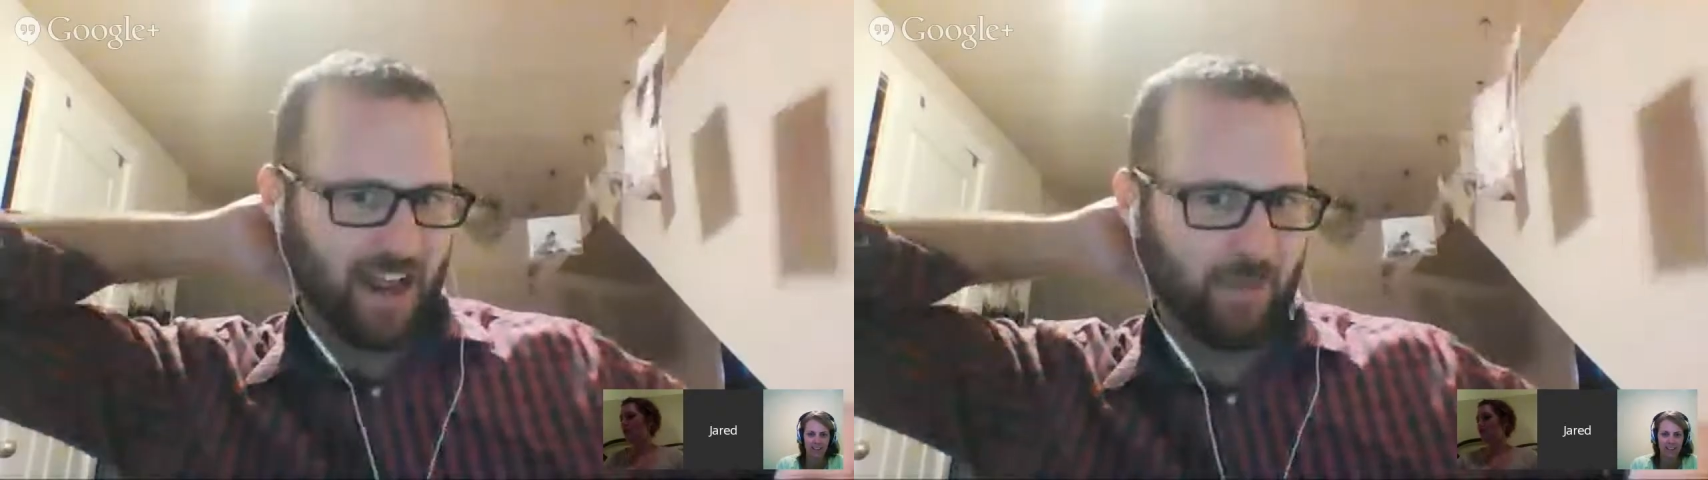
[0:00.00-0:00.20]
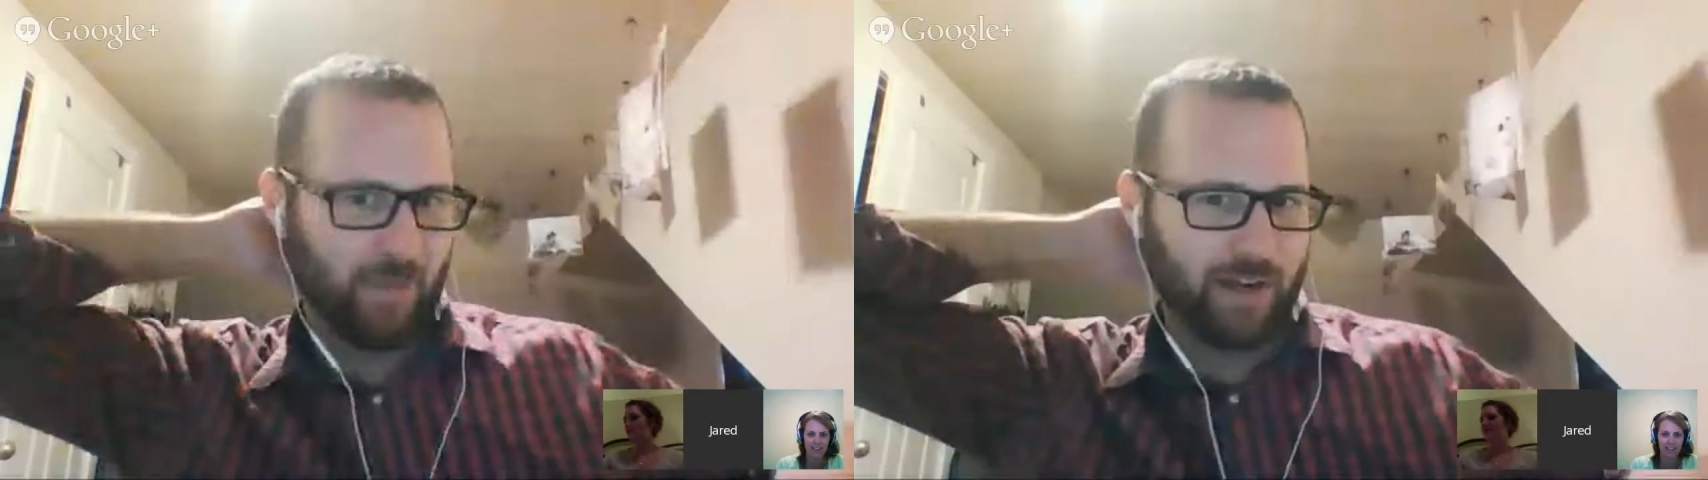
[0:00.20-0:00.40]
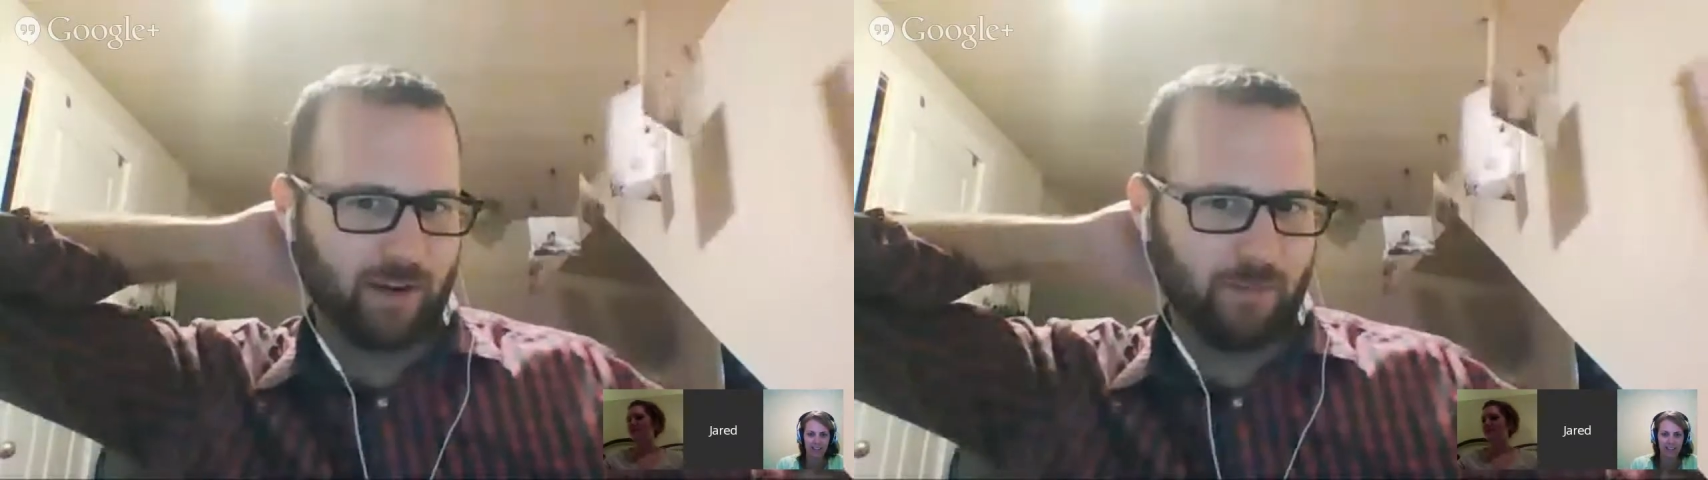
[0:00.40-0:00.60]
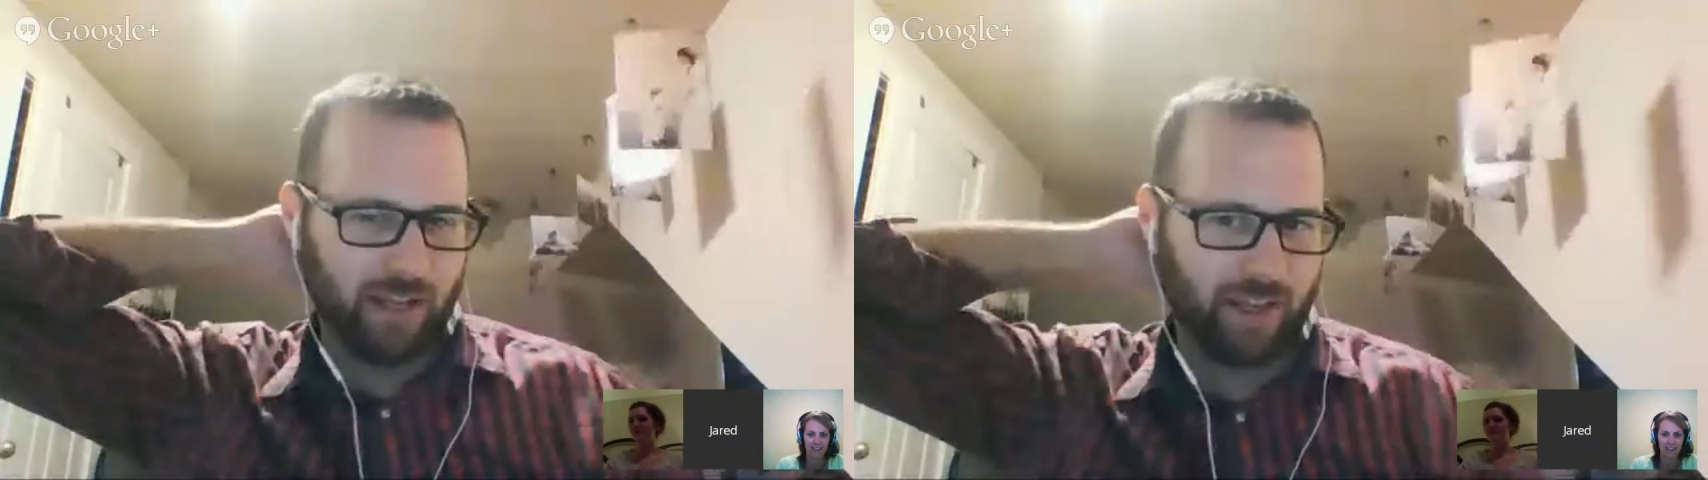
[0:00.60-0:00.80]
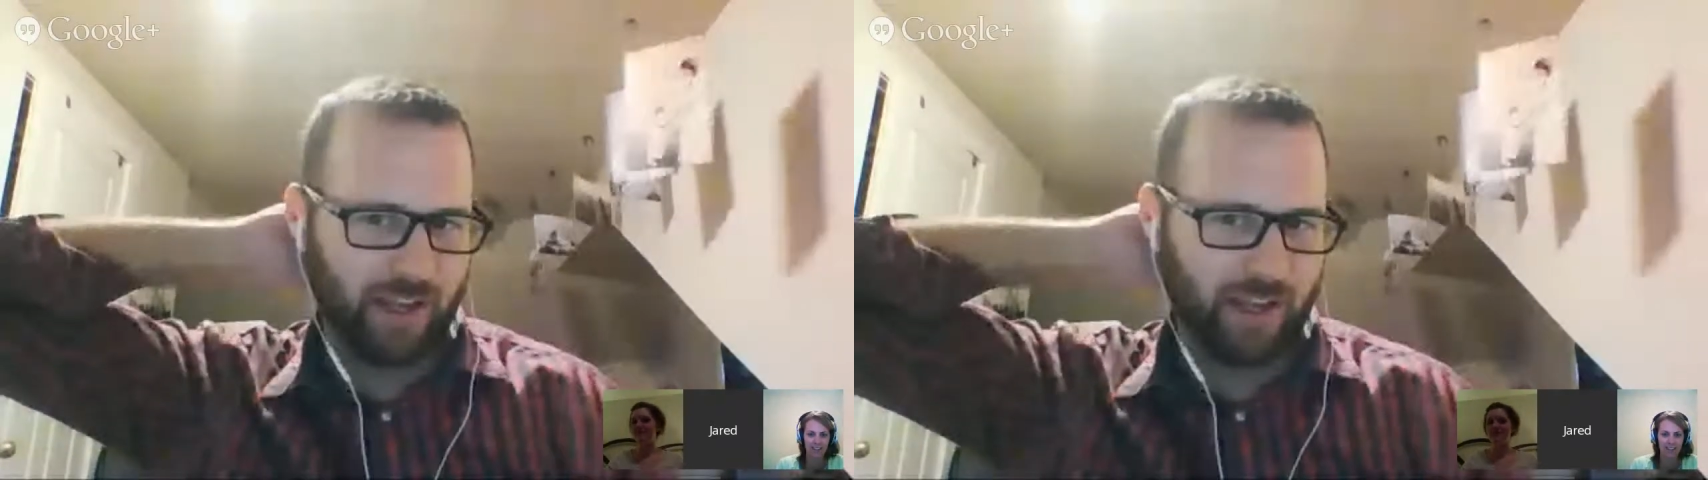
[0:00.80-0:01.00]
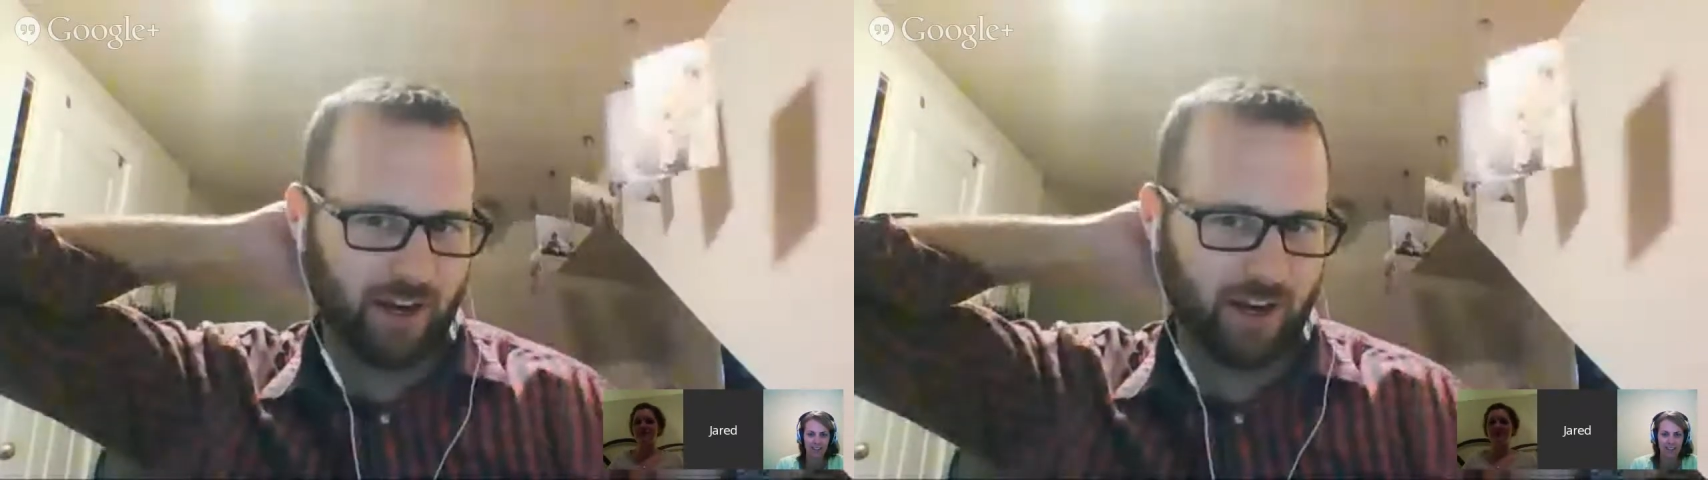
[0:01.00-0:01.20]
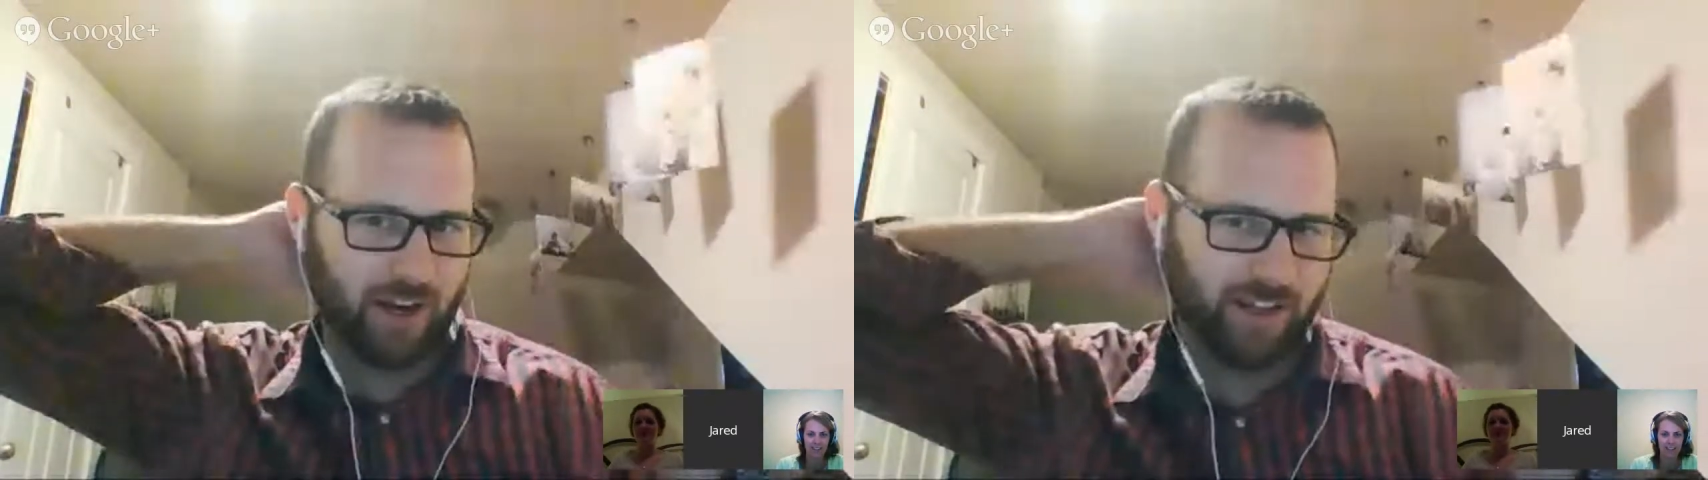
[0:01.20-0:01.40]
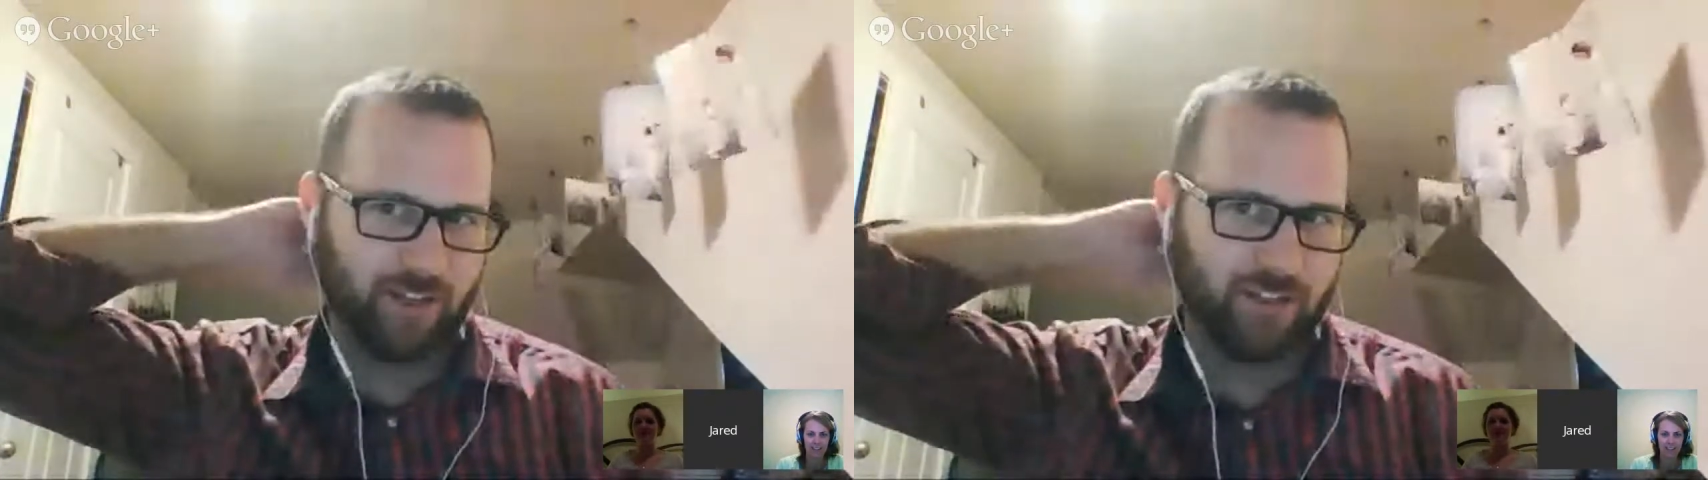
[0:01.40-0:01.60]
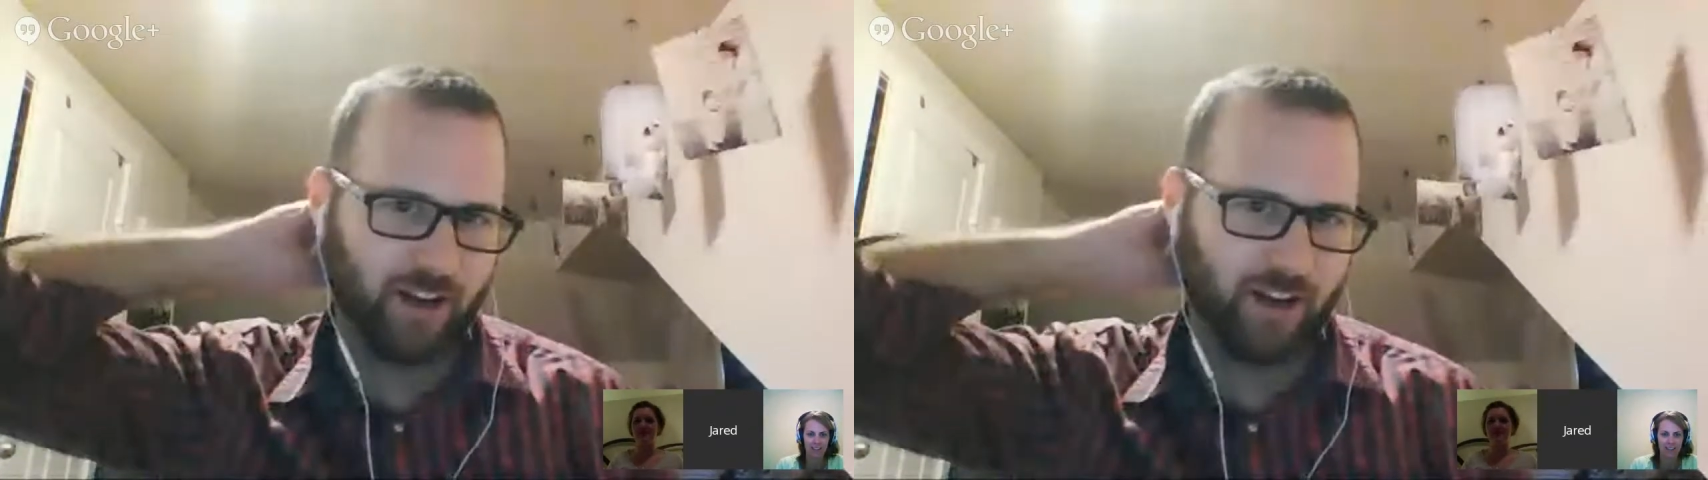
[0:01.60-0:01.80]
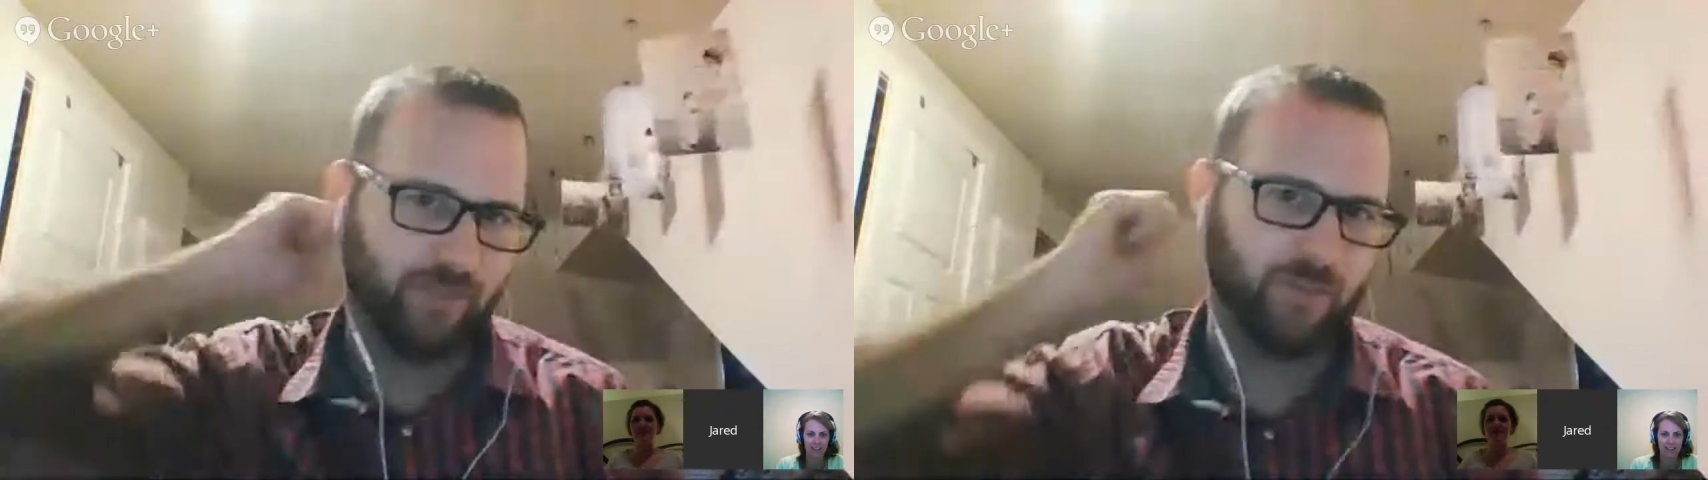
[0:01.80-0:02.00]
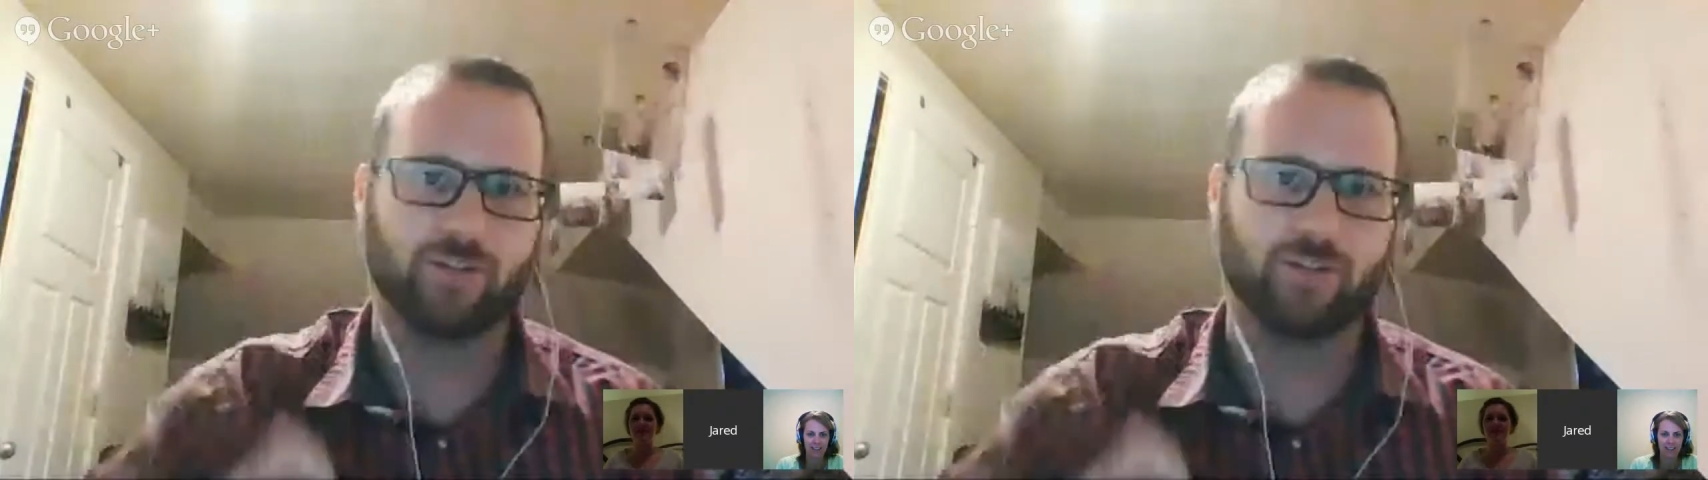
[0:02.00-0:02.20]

Me and Carrie need our use our headphones.